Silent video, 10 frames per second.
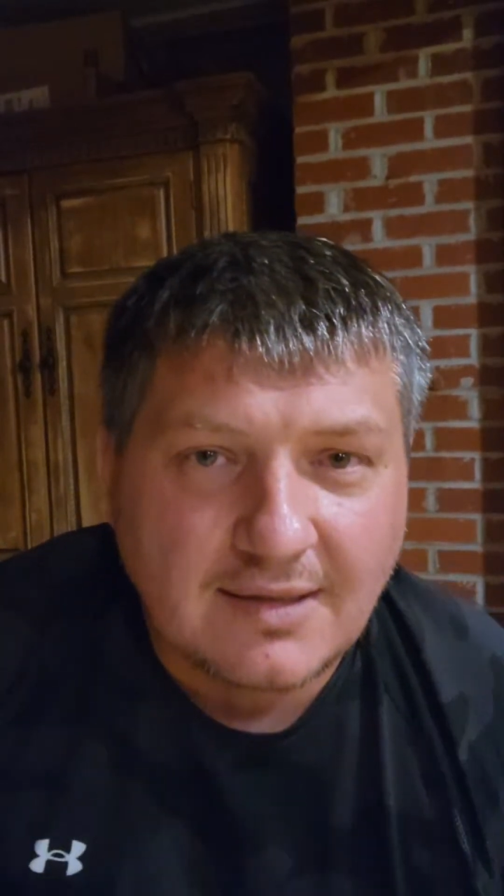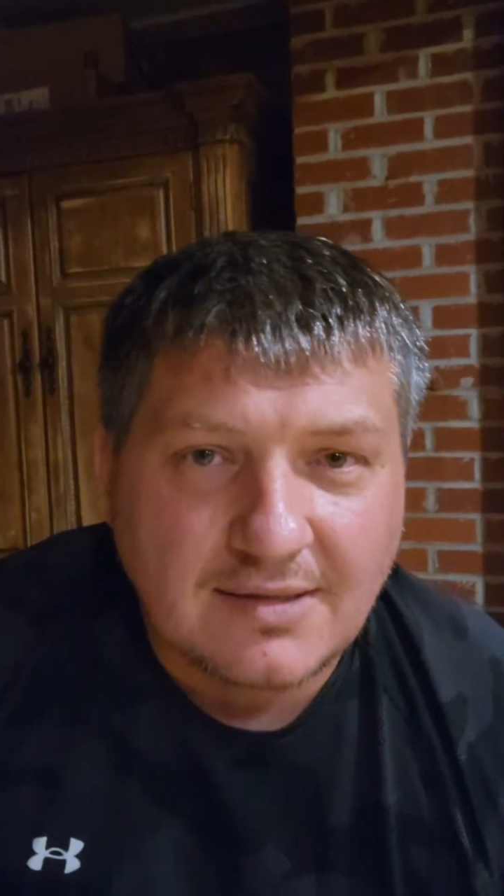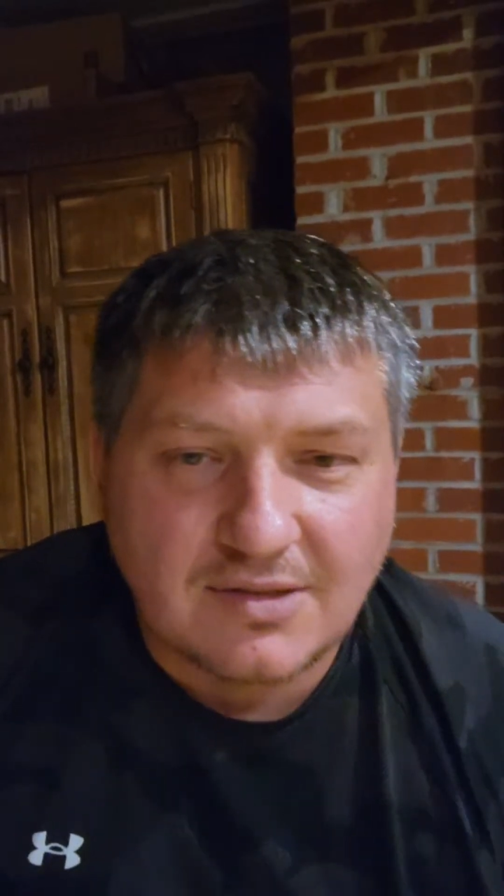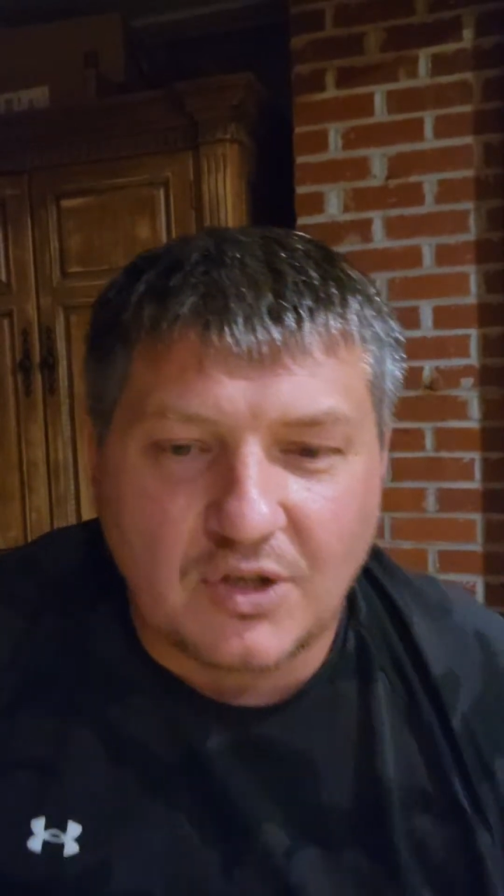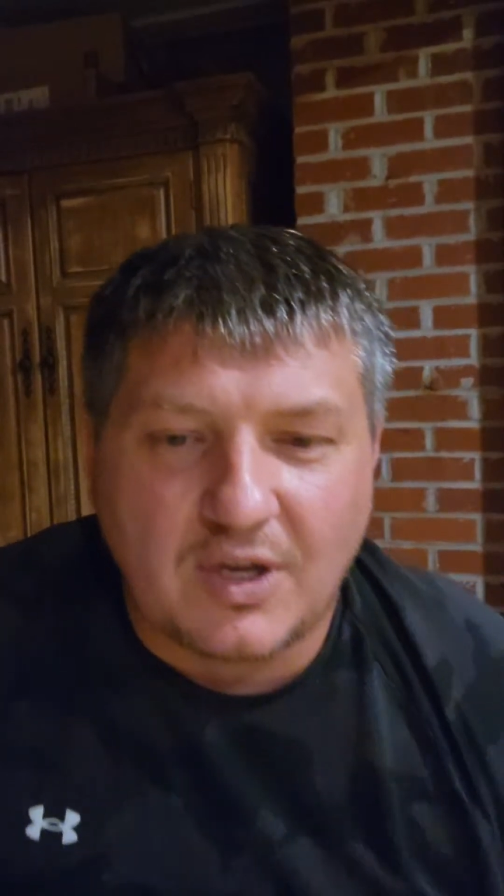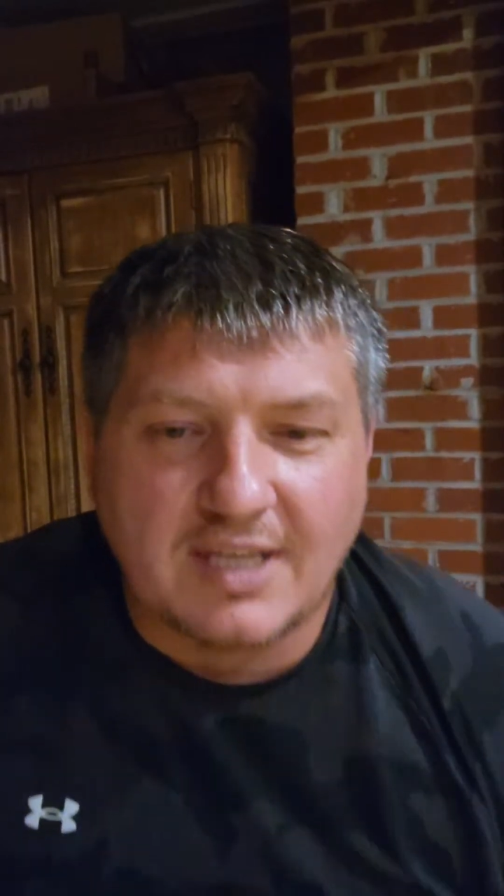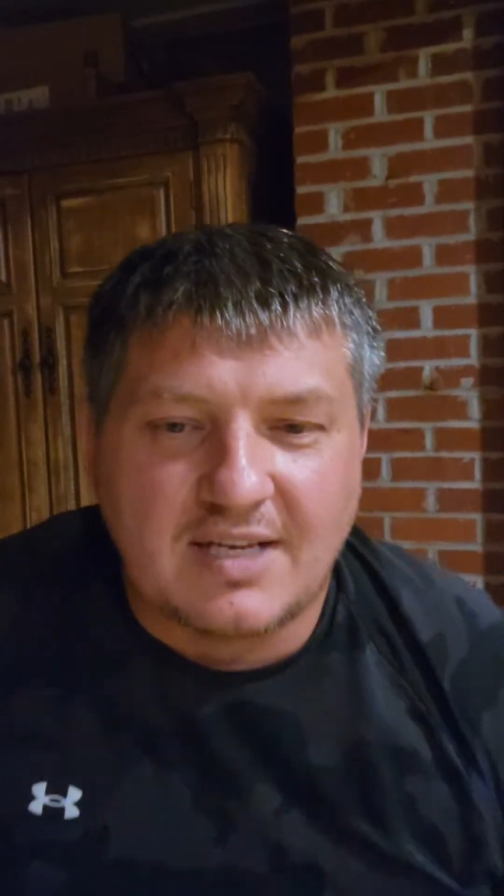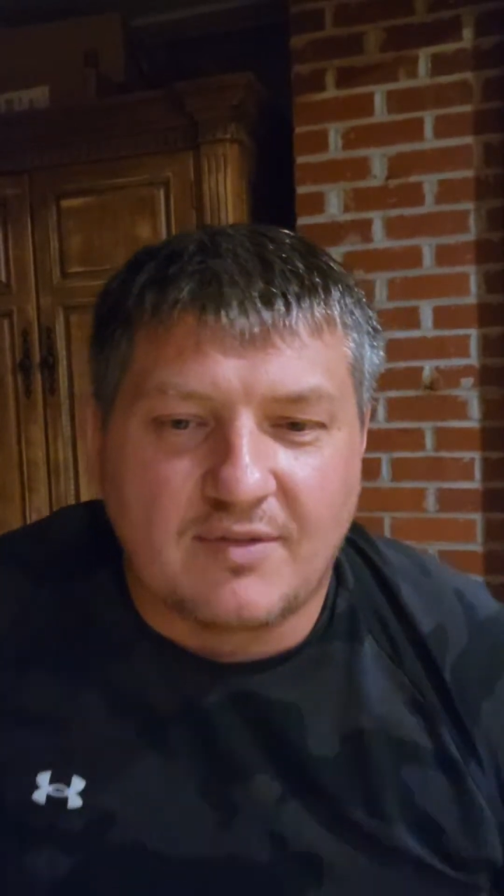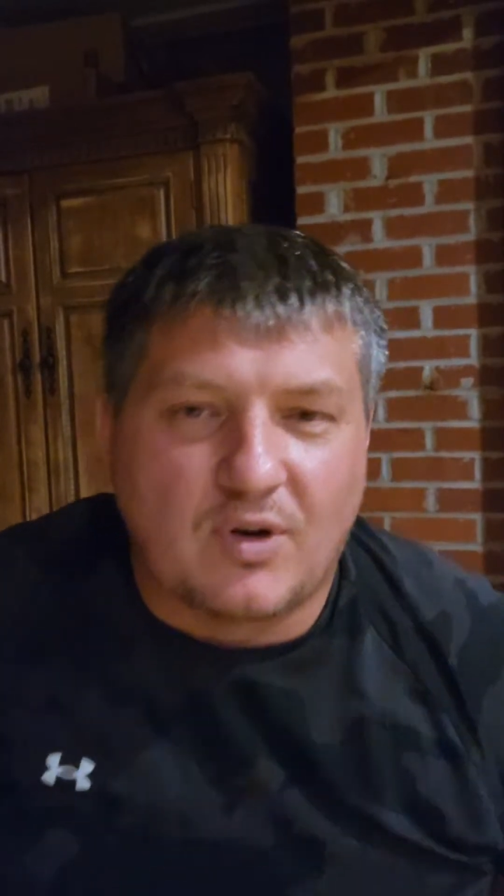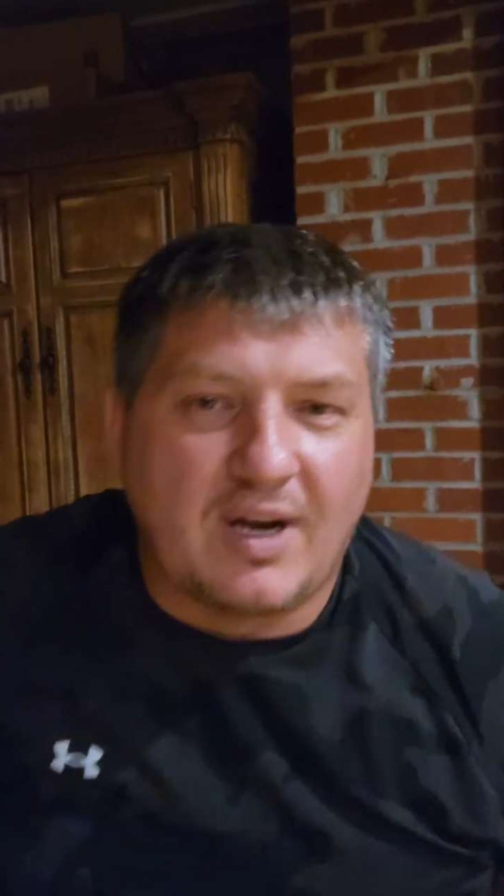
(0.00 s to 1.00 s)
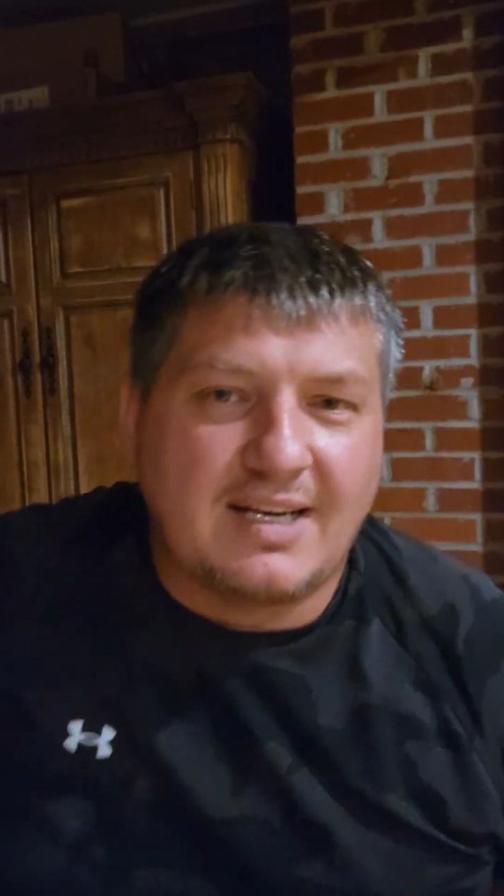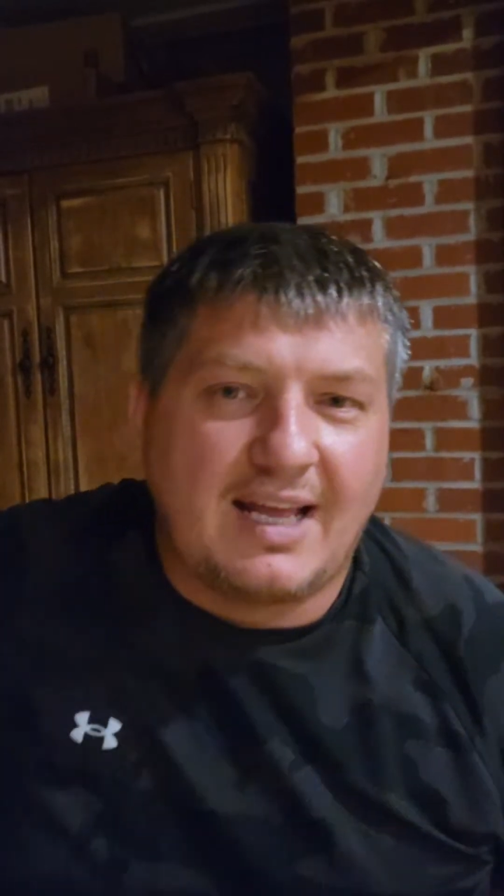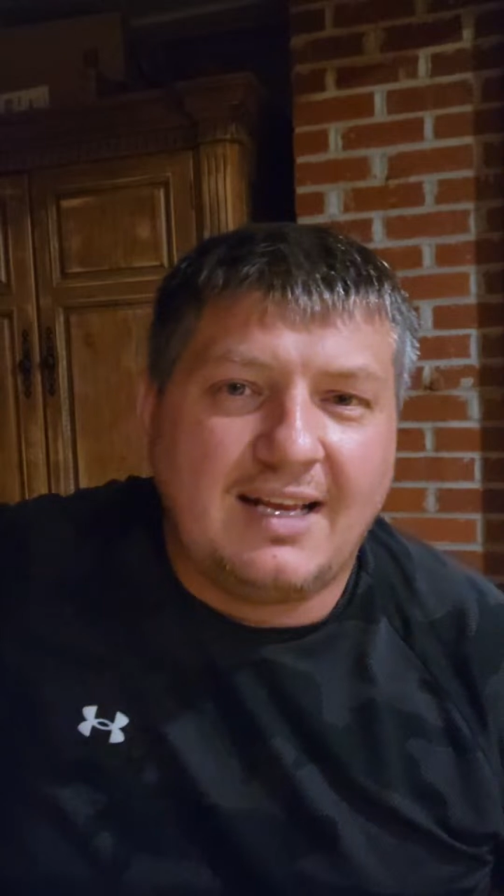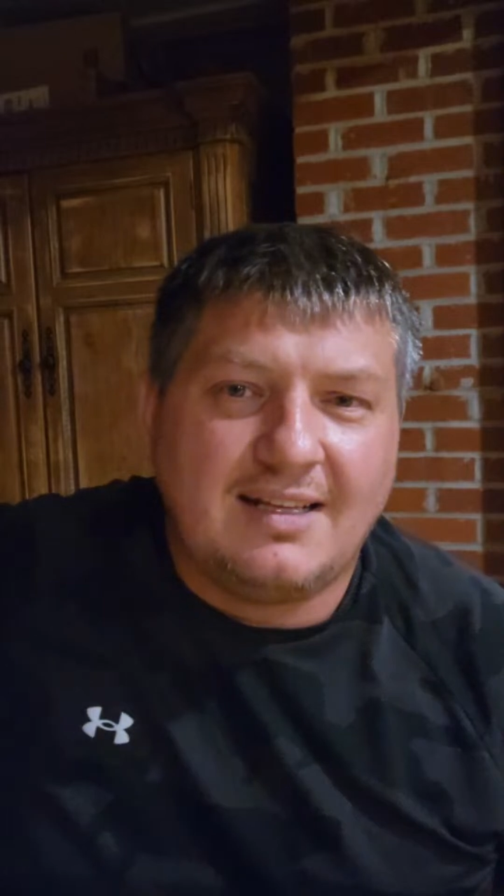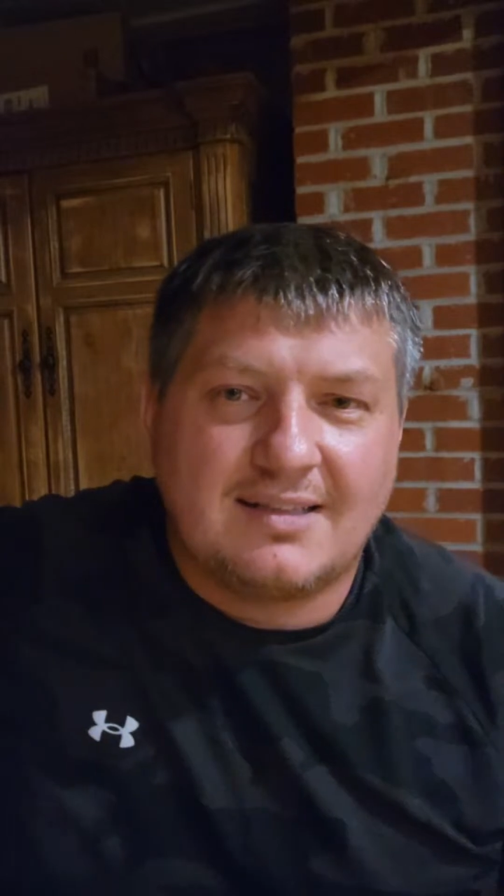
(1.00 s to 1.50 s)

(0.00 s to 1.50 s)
So you guys have a great day.